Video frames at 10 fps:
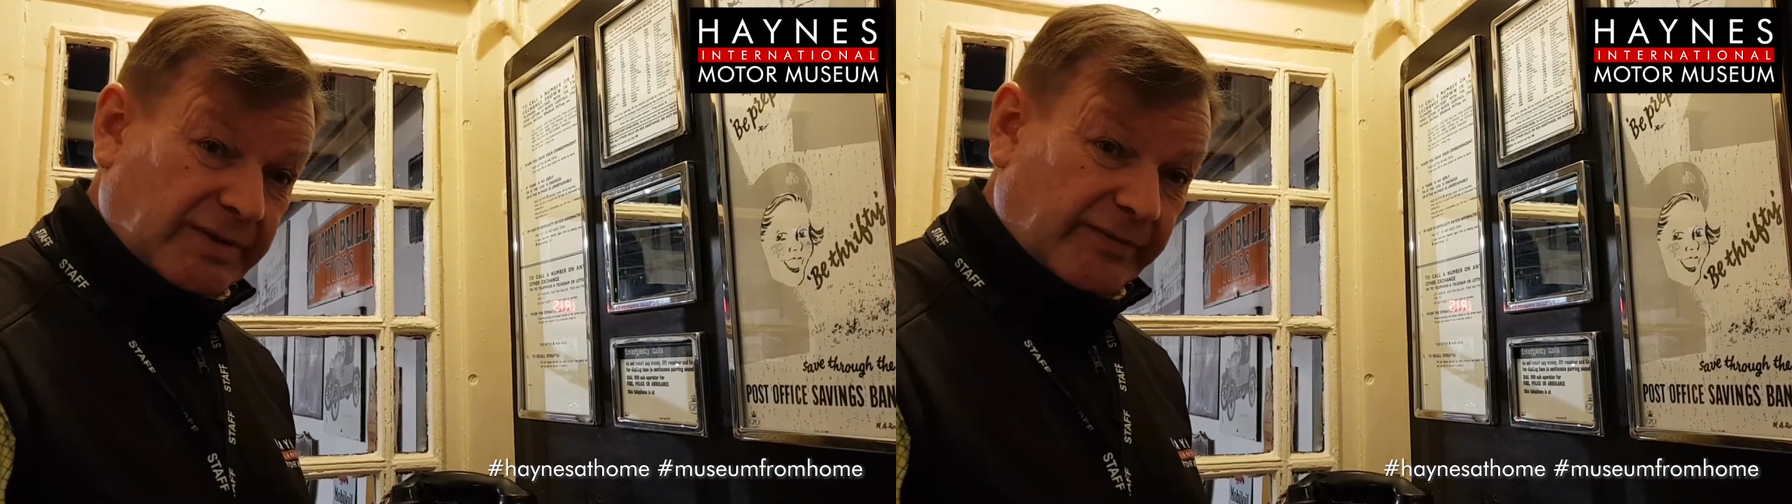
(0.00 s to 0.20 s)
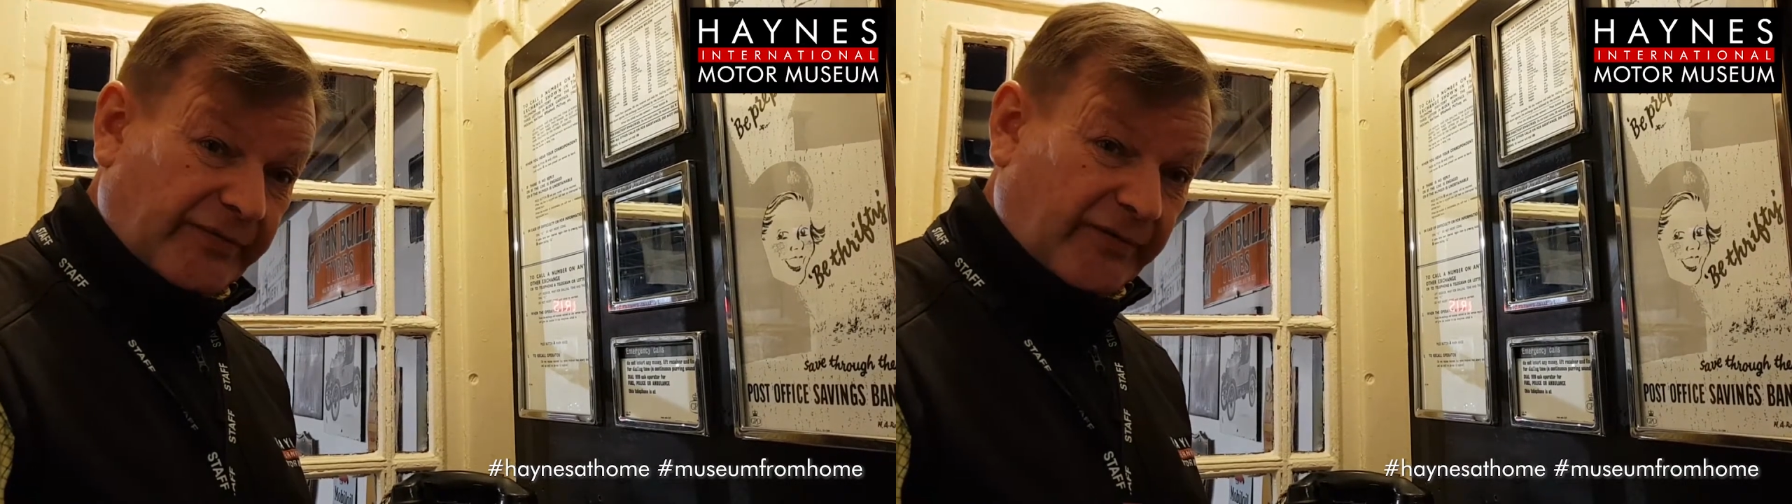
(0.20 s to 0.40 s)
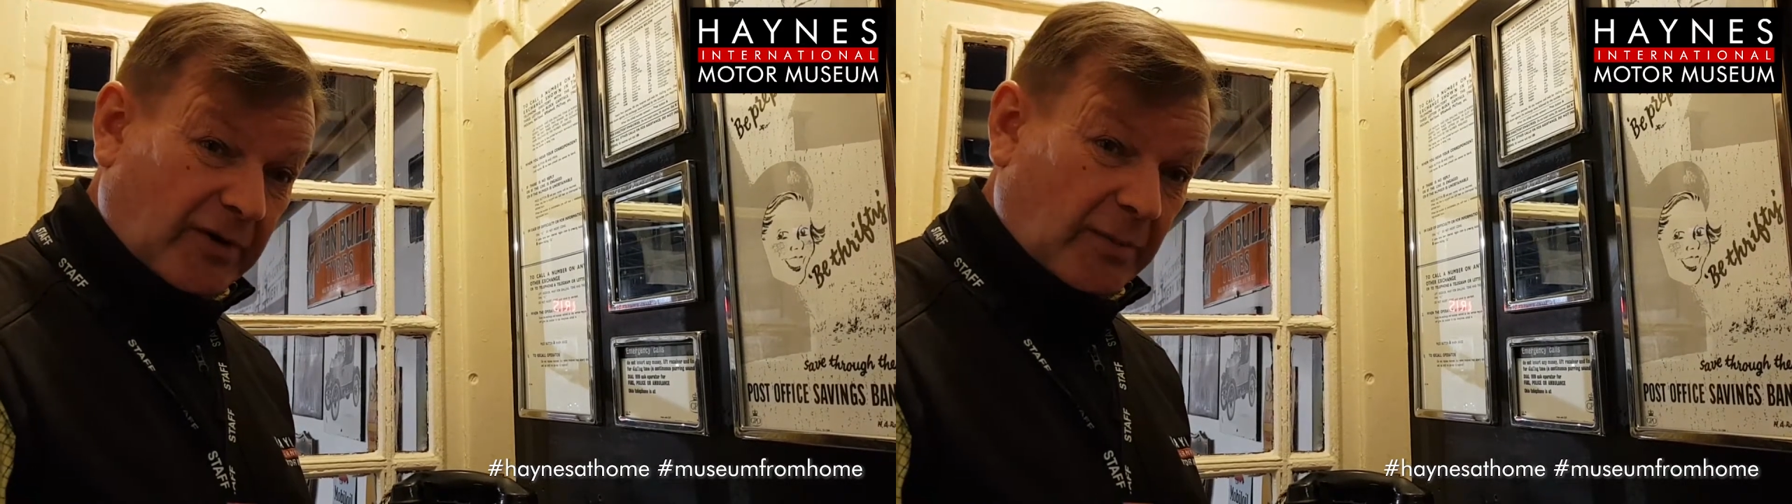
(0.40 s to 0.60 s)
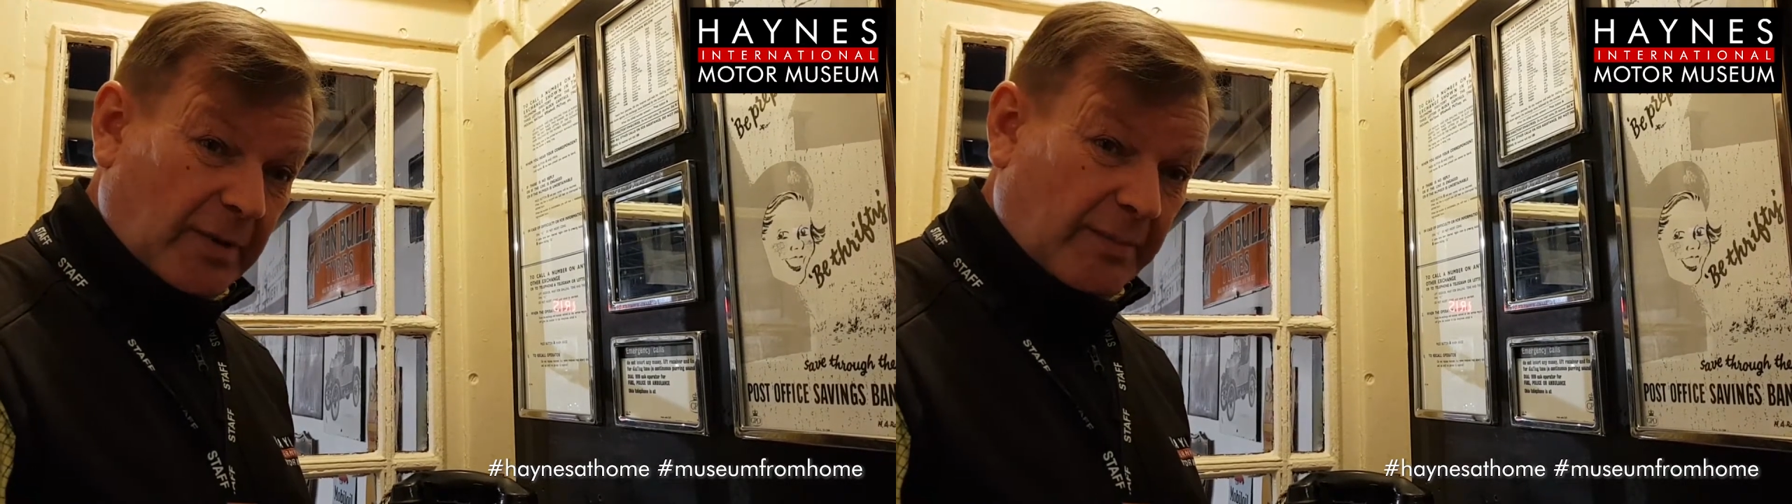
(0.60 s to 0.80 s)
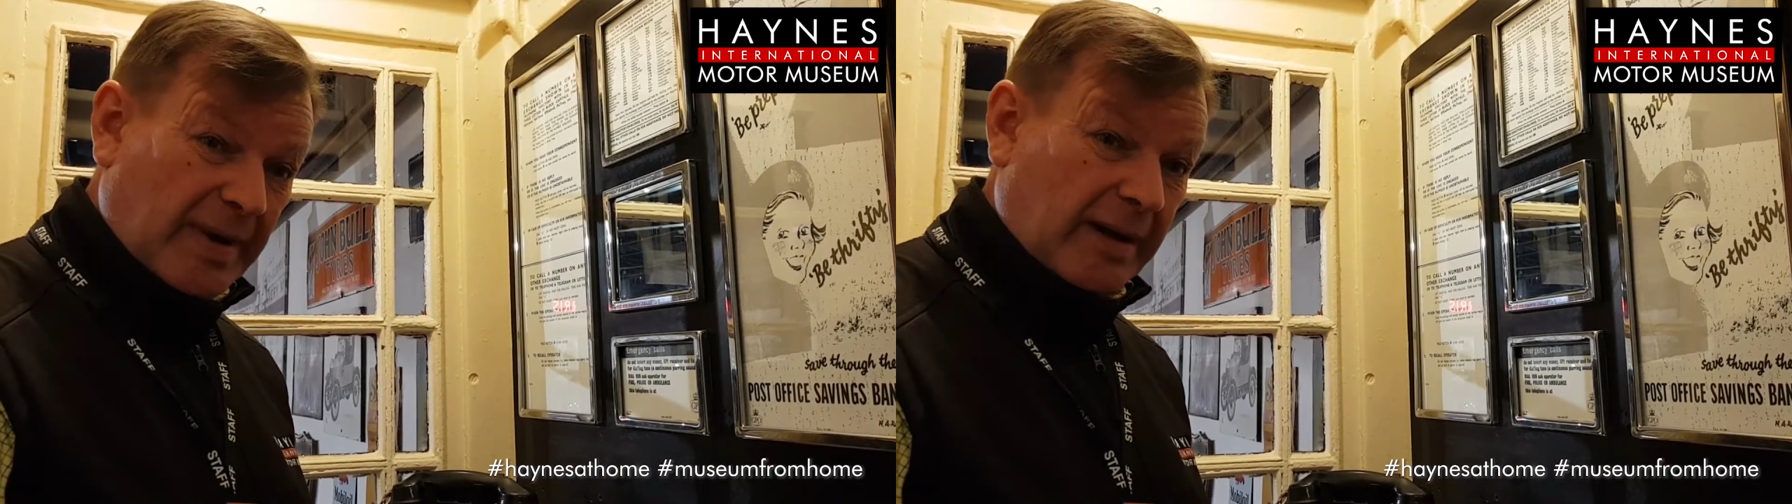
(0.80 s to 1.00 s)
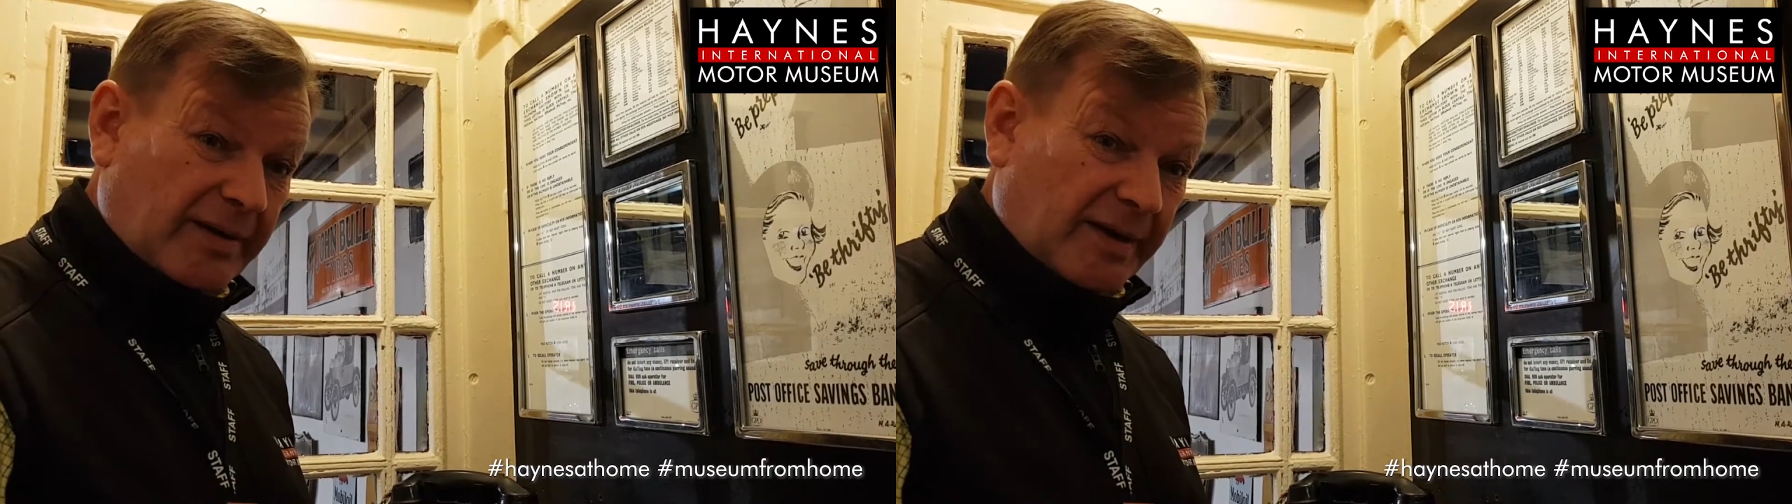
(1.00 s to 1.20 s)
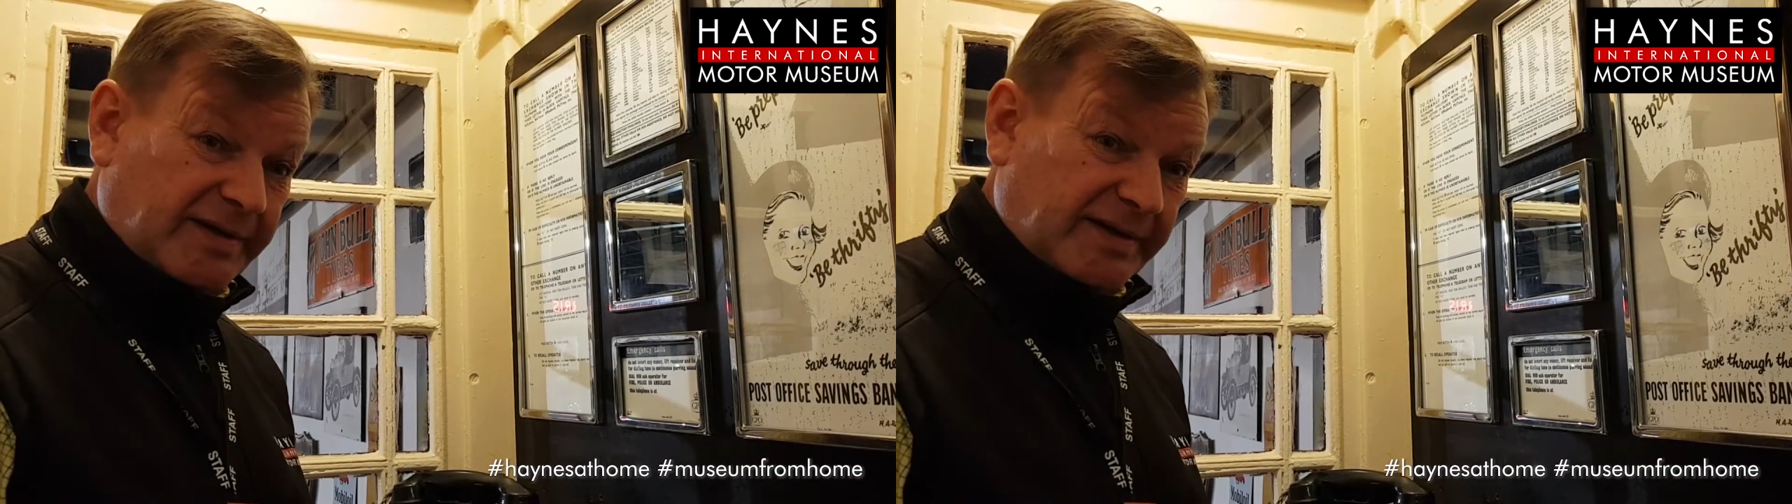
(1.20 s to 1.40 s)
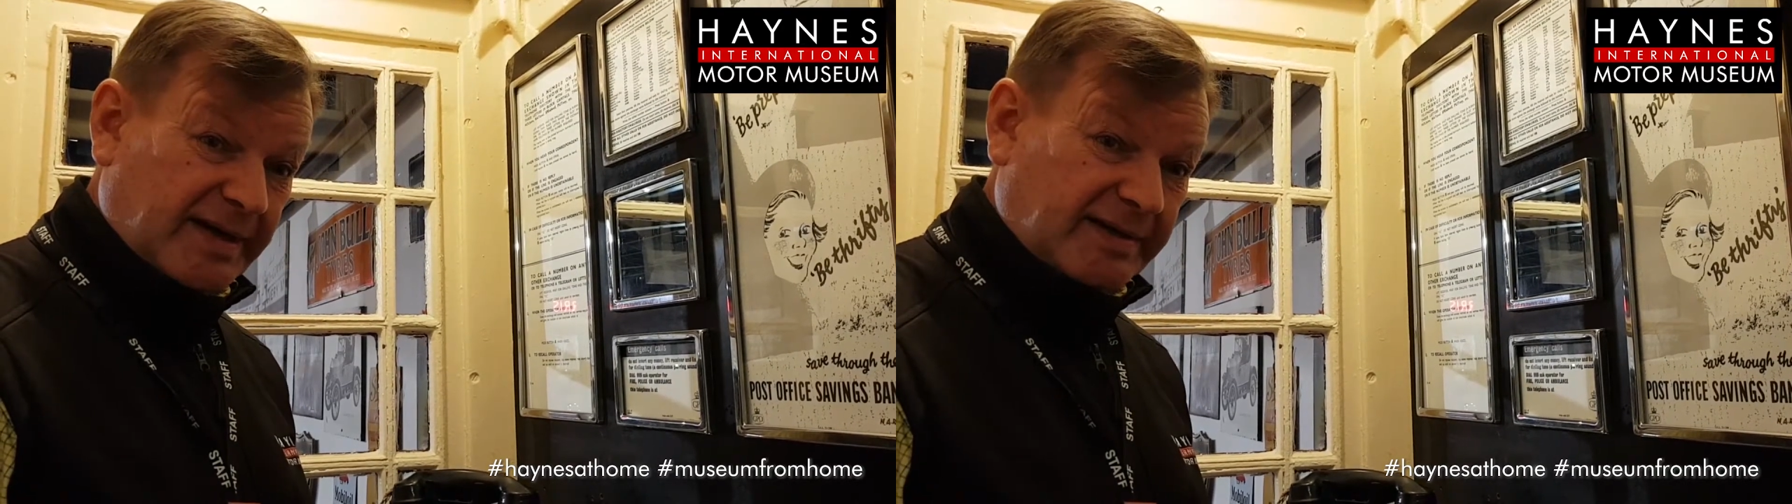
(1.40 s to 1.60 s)
from about
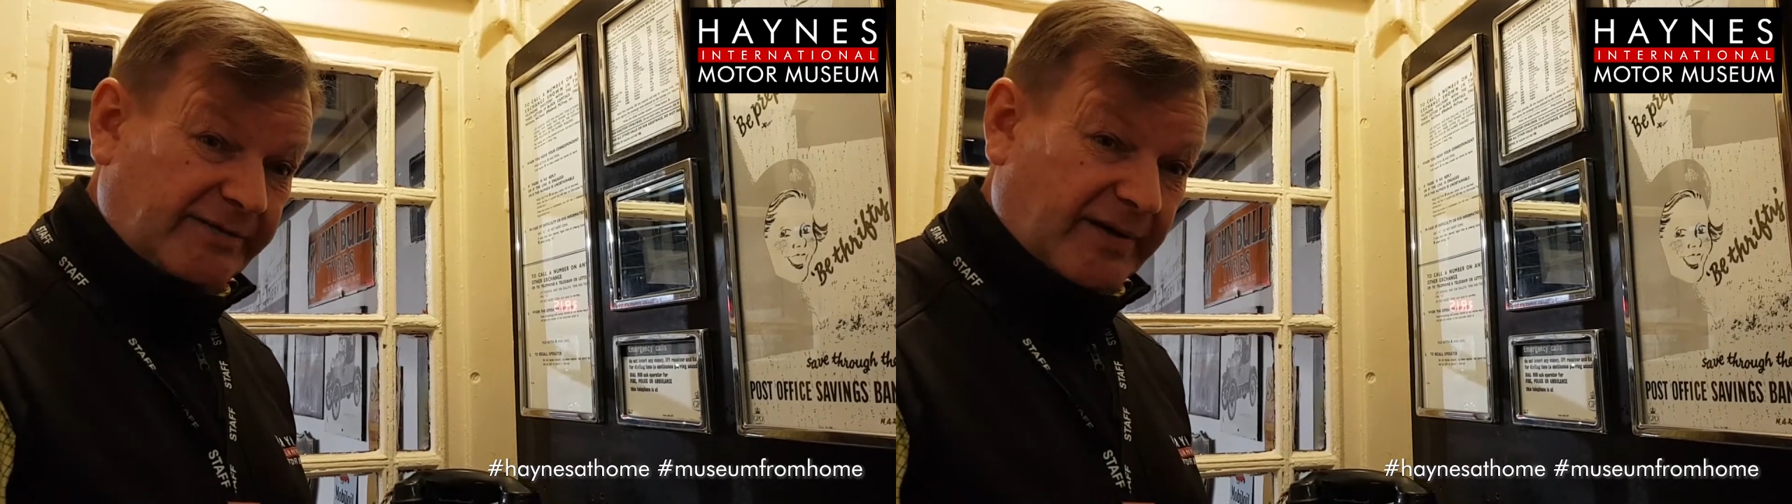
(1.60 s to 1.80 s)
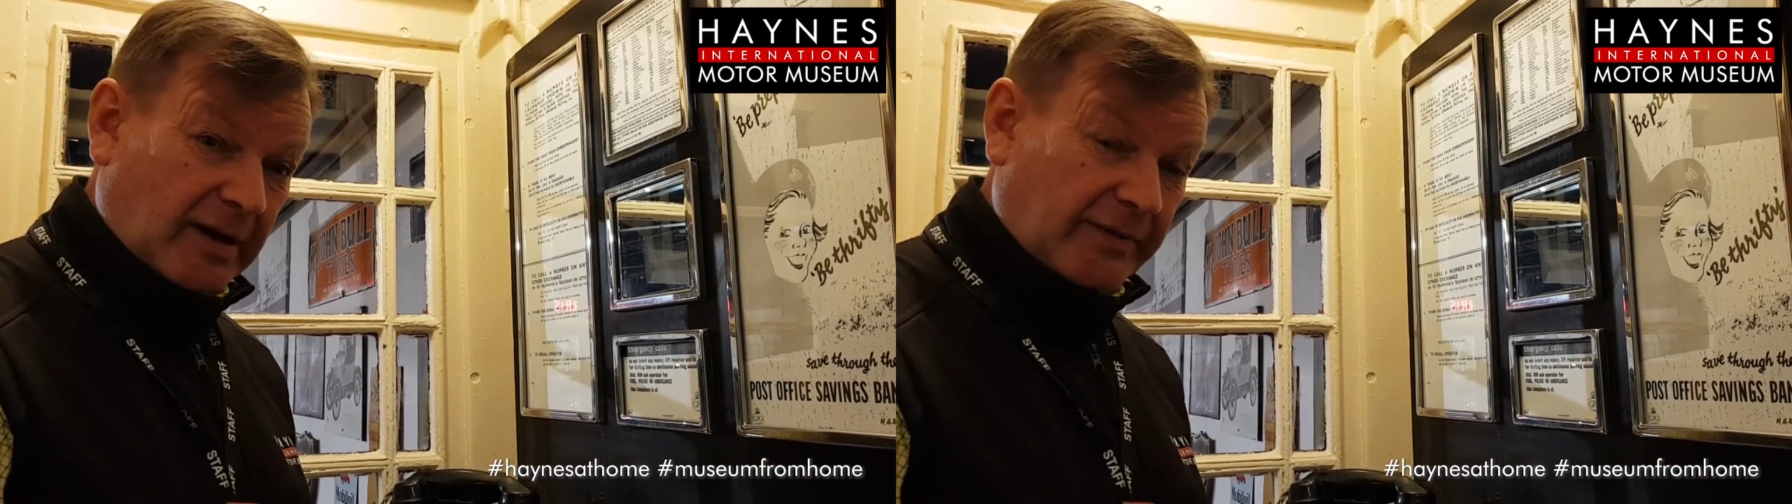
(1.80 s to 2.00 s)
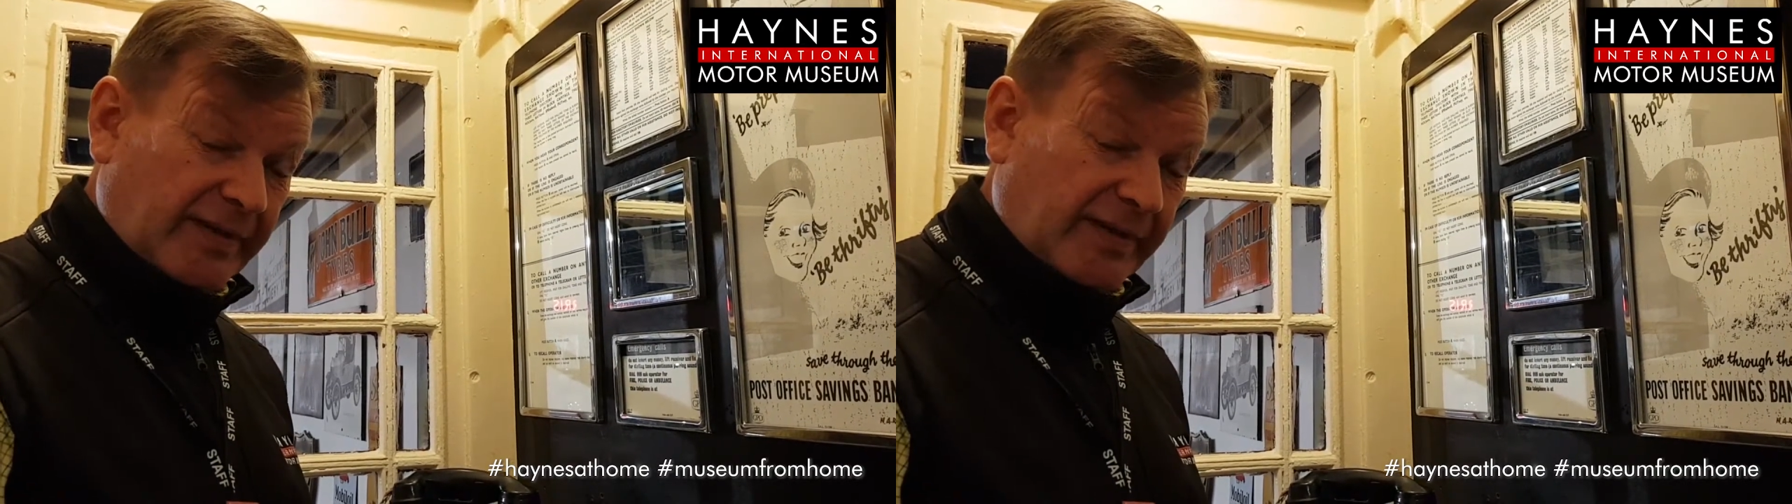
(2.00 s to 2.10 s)
1985.